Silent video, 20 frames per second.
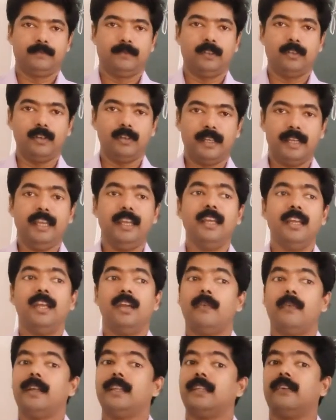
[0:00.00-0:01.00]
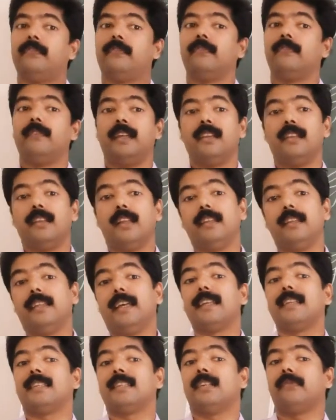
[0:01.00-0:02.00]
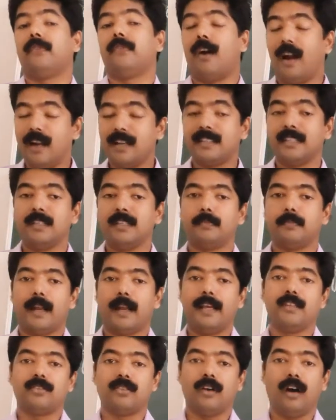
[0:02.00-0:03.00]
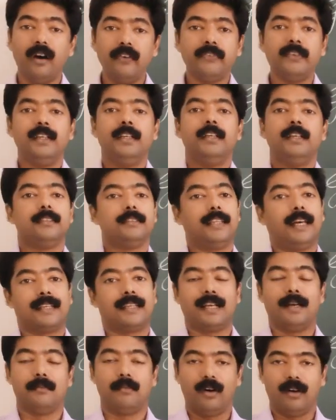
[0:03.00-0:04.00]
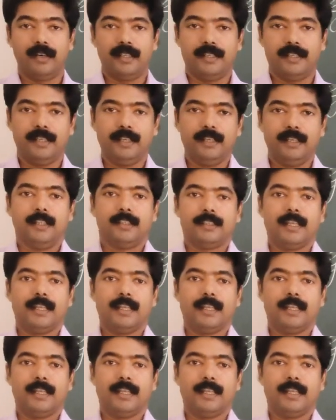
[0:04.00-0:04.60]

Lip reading: Okay, when there is a falls in price of that commodity,